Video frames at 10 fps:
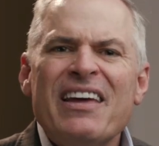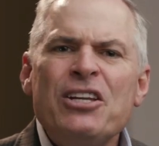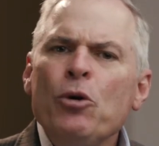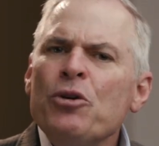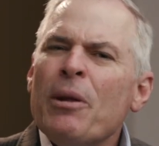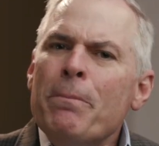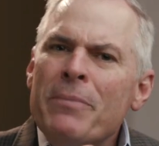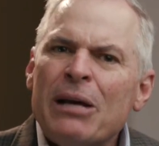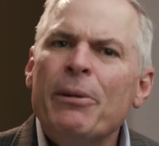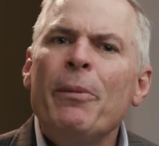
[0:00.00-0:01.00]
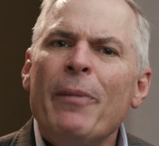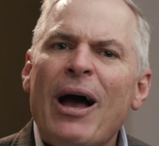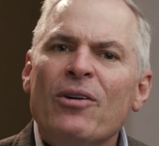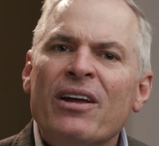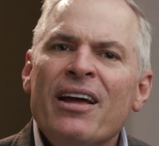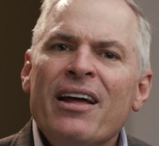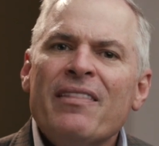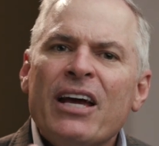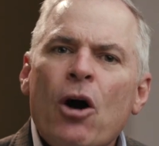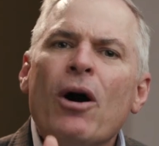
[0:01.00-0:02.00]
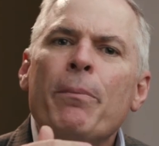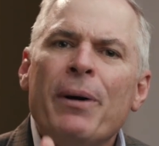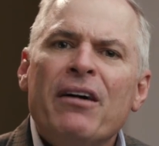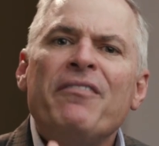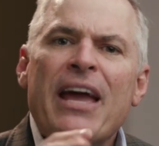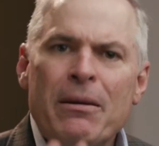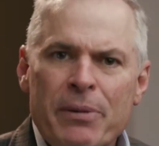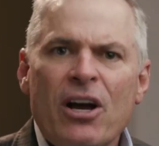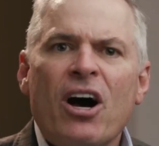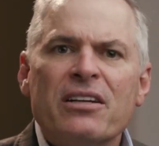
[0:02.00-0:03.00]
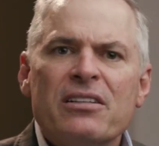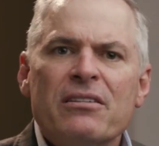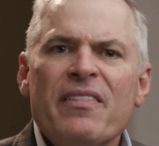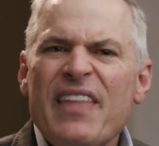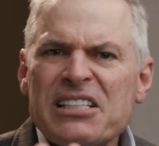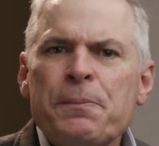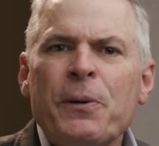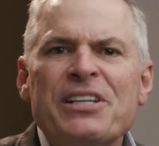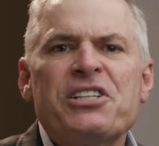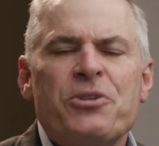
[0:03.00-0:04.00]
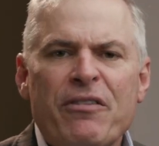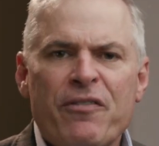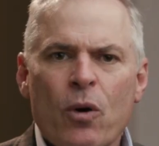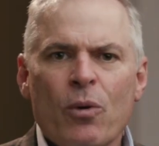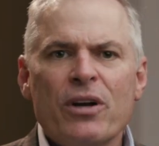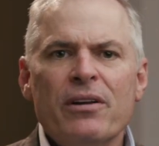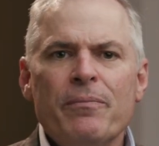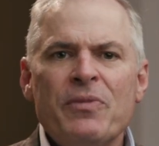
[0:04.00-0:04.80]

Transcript: They don't do the minimum amount, they go above and beyond. That's pretty straightforward.